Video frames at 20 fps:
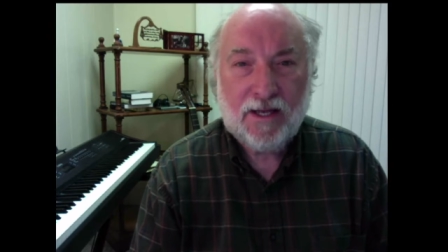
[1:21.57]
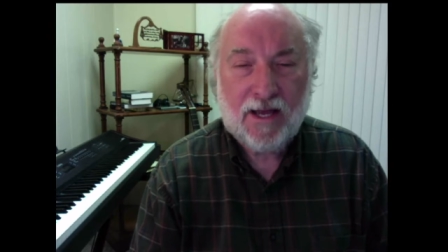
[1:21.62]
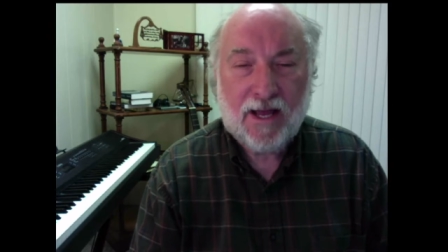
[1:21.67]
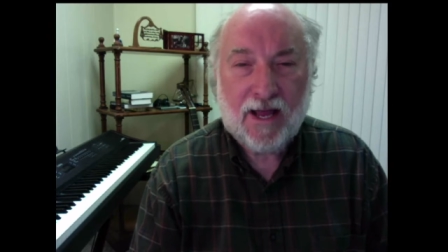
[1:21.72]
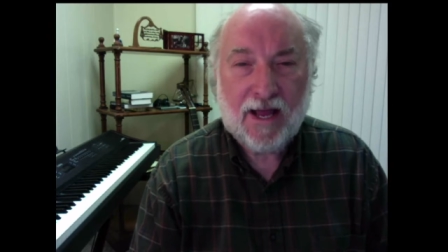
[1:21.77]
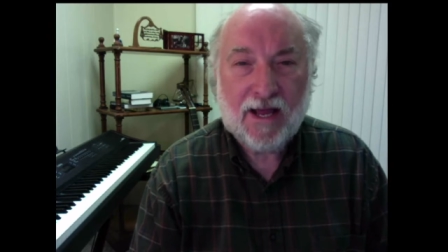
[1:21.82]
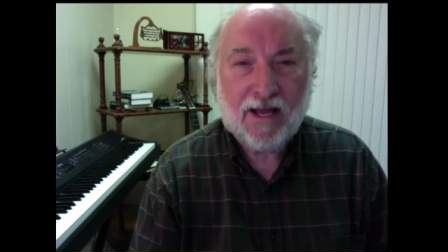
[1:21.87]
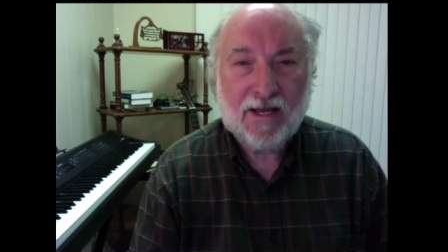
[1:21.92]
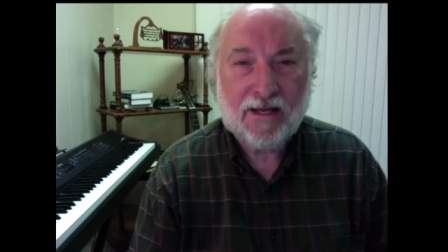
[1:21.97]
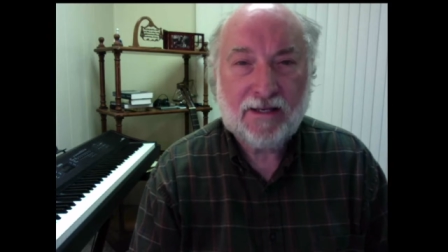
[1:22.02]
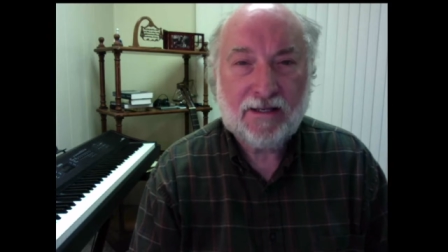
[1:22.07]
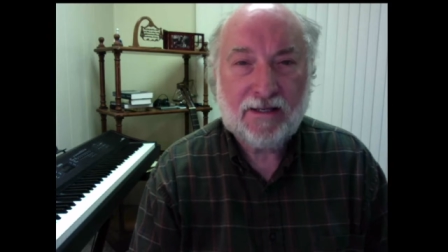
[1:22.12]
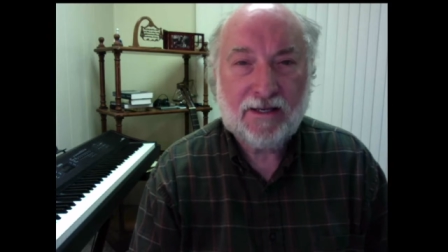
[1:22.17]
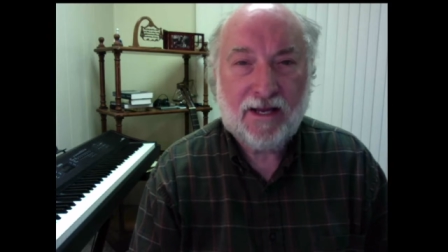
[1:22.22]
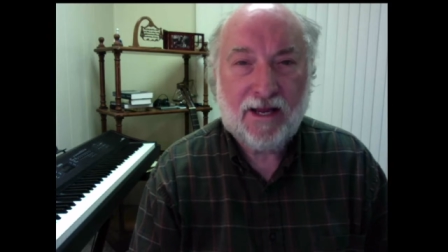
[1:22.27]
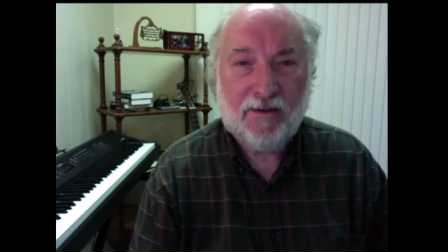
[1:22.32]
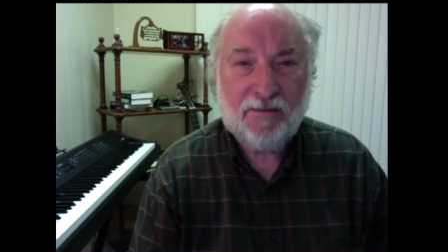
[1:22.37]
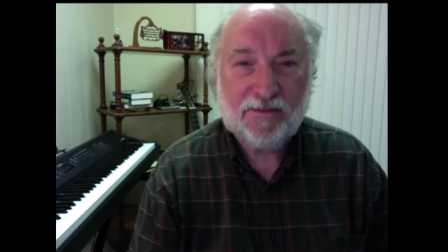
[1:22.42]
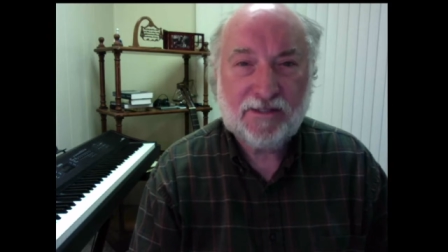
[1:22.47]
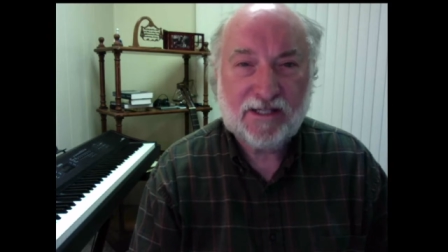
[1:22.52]
and
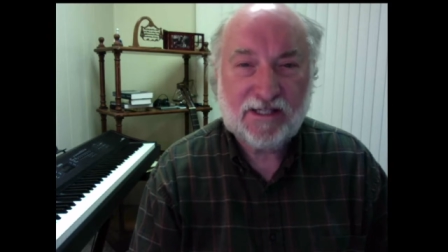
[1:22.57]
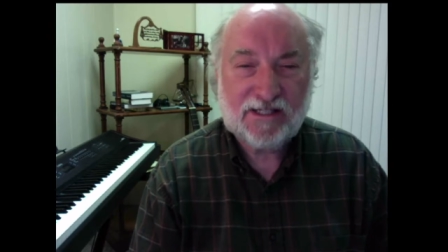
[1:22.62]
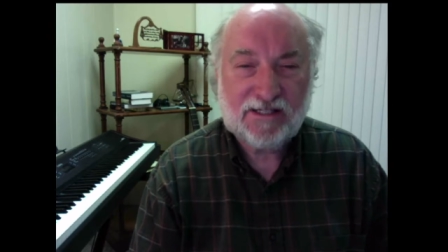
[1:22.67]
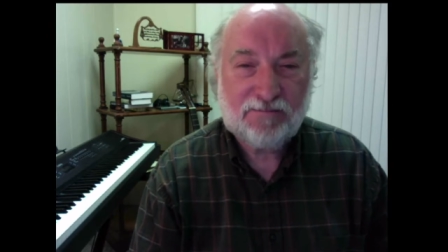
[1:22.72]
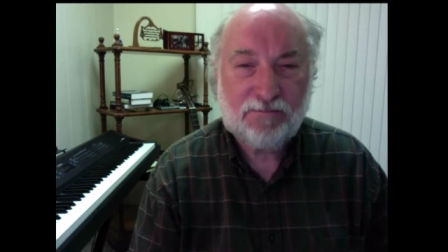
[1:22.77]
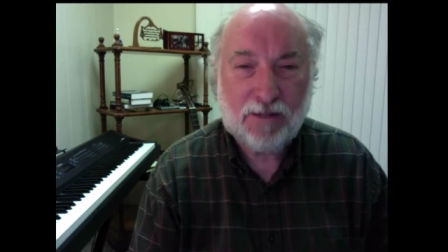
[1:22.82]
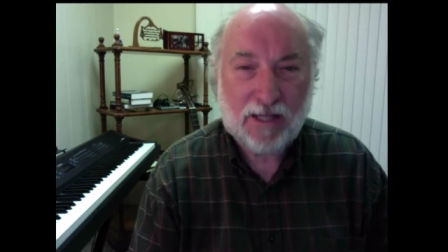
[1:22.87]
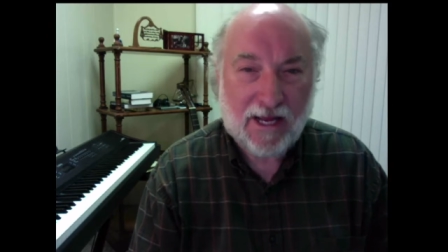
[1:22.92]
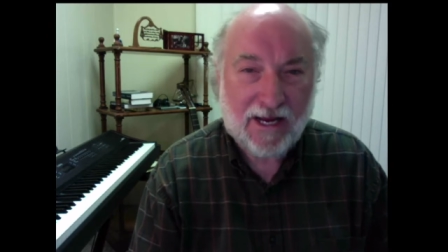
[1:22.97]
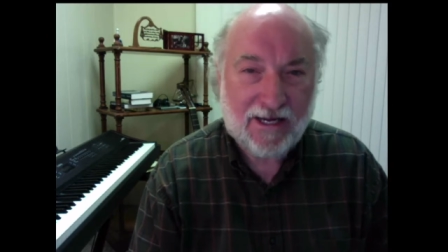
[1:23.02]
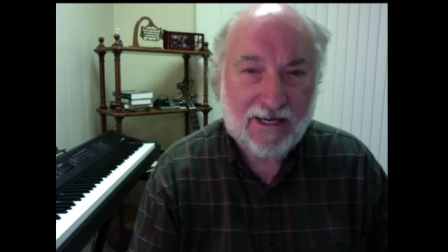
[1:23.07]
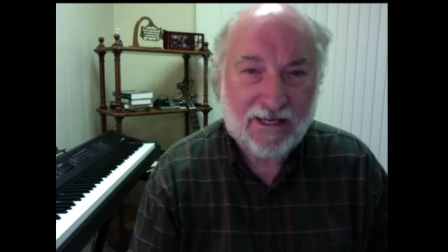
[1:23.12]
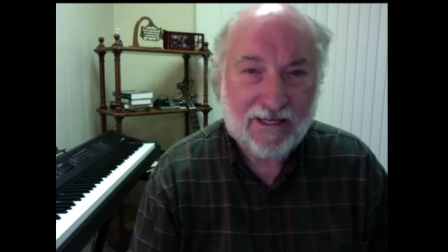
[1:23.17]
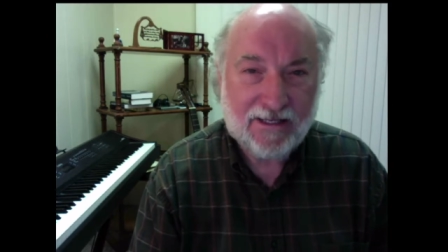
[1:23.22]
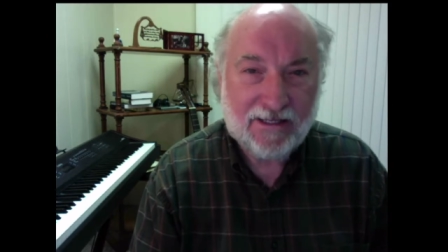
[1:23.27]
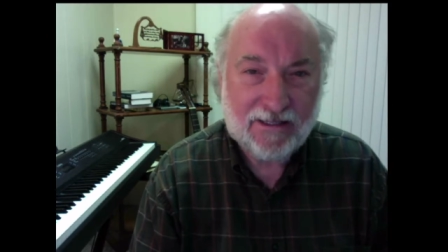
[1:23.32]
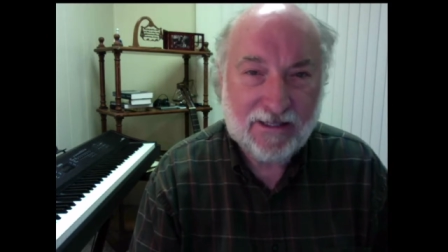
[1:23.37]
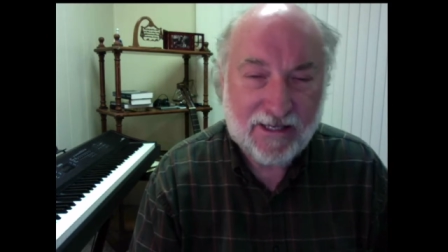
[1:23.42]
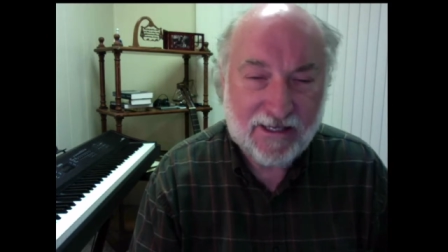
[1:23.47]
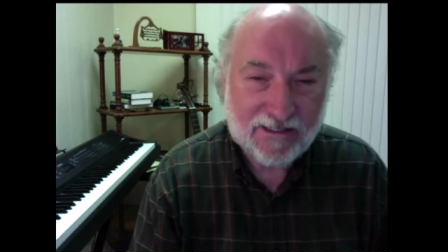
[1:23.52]
he was
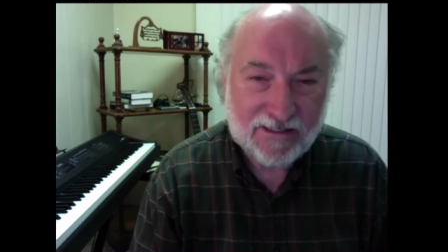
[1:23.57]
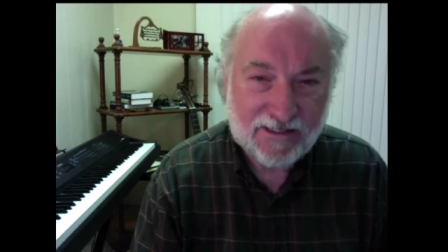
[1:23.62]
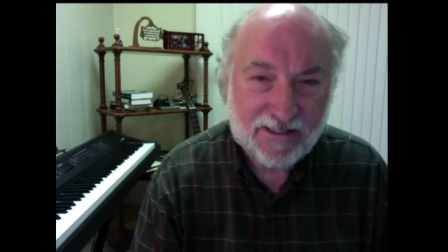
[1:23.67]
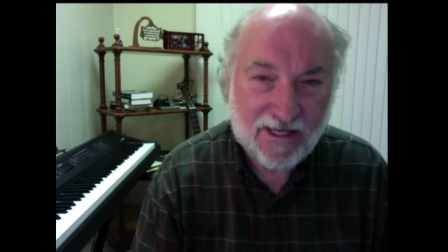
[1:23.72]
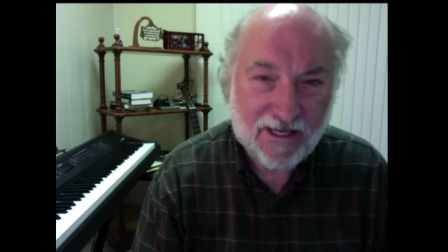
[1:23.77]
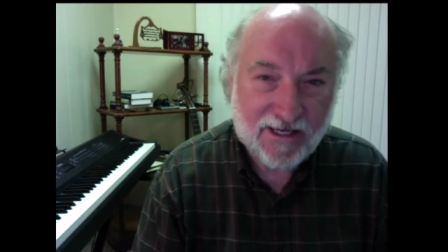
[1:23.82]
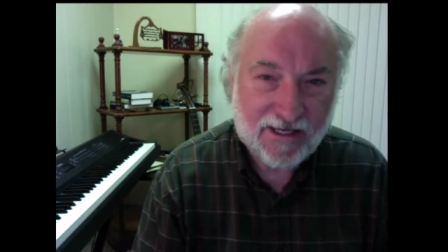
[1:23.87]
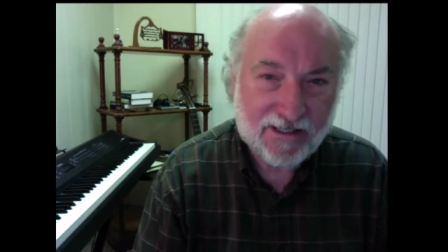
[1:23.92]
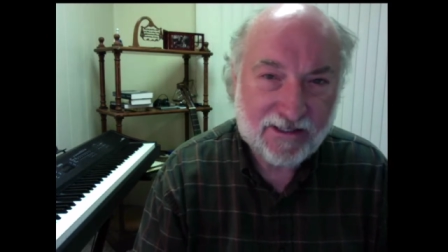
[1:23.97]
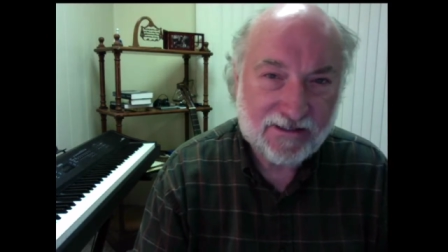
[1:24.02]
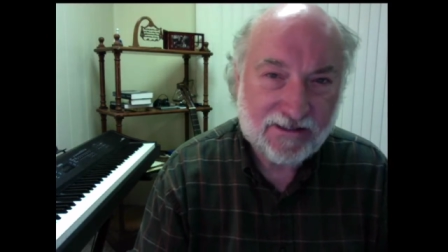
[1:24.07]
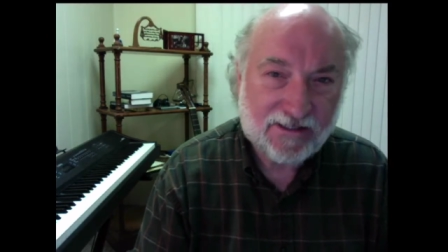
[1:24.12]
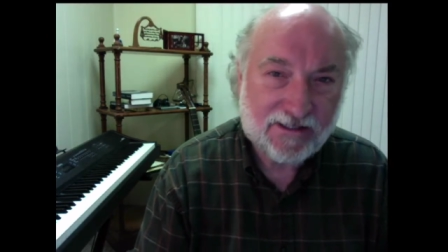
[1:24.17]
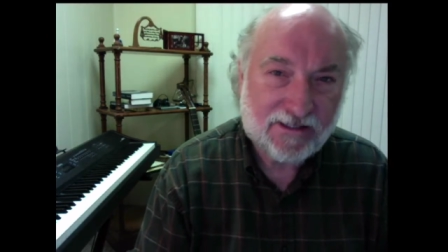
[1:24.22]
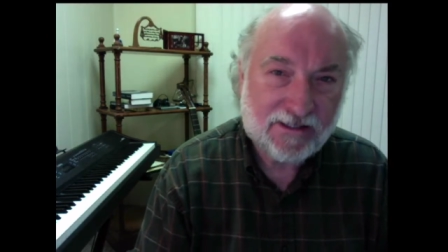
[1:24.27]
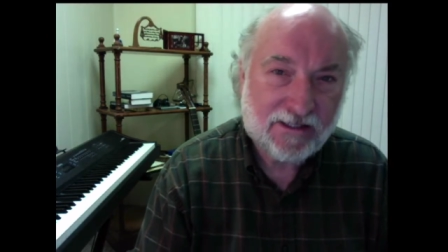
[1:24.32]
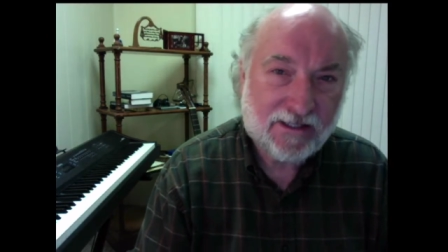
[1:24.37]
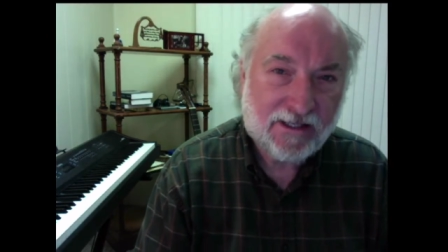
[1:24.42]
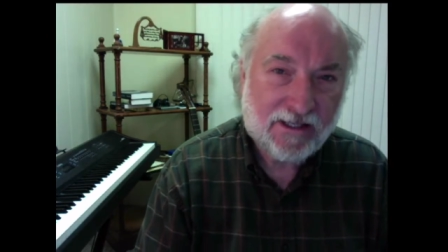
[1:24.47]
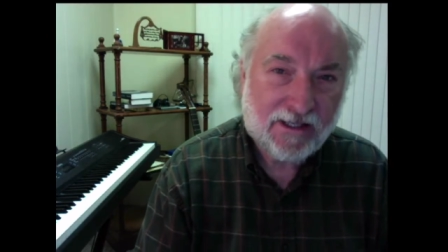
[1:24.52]
explaining these things